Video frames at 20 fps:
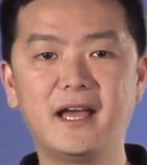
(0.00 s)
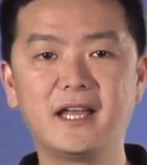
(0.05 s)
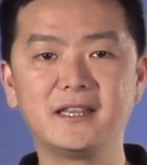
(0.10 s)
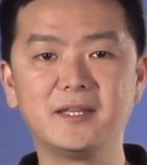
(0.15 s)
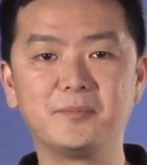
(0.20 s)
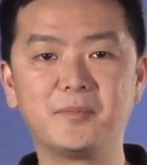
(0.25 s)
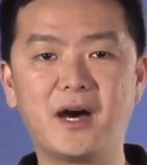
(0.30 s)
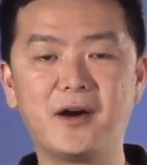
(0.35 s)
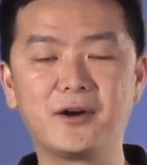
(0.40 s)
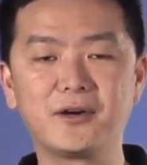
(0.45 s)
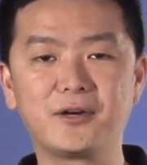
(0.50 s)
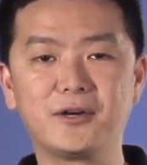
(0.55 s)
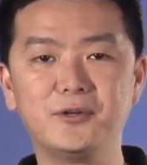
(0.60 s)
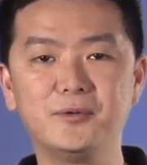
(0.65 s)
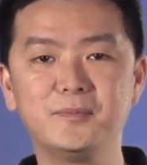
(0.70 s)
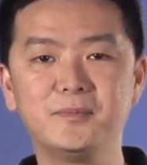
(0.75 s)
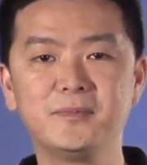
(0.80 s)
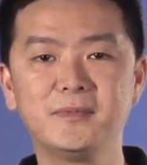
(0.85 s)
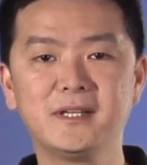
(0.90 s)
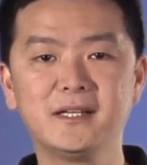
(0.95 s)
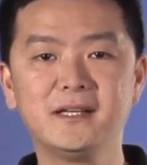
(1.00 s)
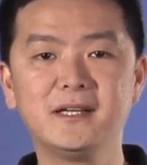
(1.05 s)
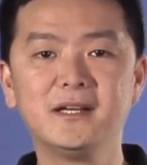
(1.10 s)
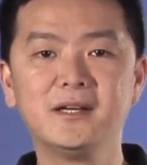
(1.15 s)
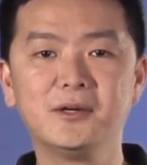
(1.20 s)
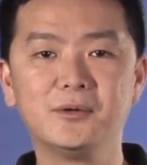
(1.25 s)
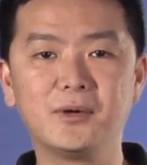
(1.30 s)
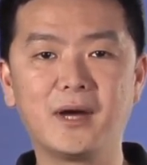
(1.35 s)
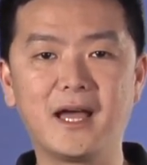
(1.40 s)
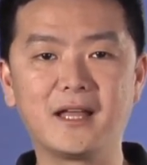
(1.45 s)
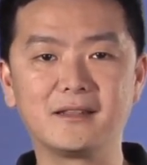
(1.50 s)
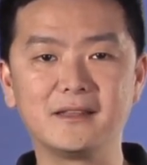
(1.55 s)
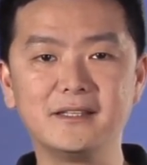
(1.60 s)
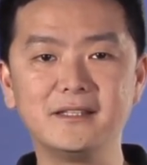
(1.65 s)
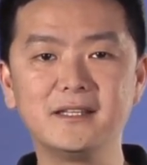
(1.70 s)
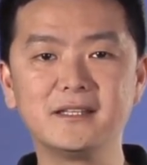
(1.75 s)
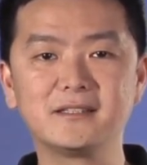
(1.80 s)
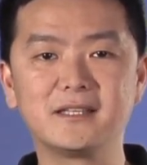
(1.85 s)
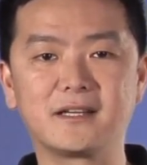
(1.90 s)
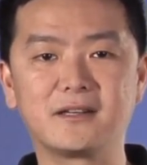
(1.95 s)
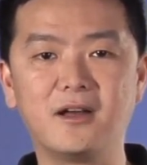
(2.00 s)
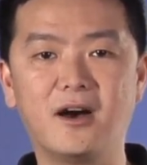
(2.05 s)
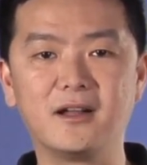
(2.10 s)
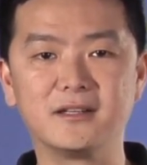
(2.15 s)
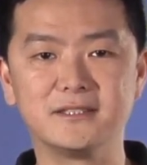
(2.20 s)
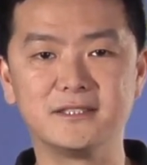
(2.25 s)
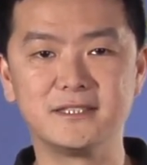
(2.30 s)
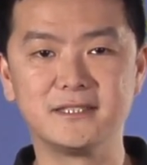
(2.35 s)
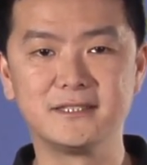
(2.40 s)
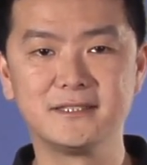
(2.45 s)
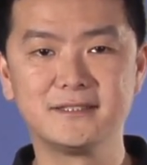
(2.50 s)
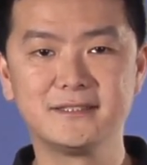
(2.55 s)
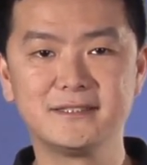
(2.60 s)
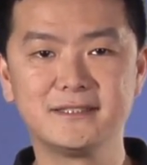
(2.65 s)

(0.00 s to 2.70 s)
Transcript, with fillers: at the power group at Linear Technology.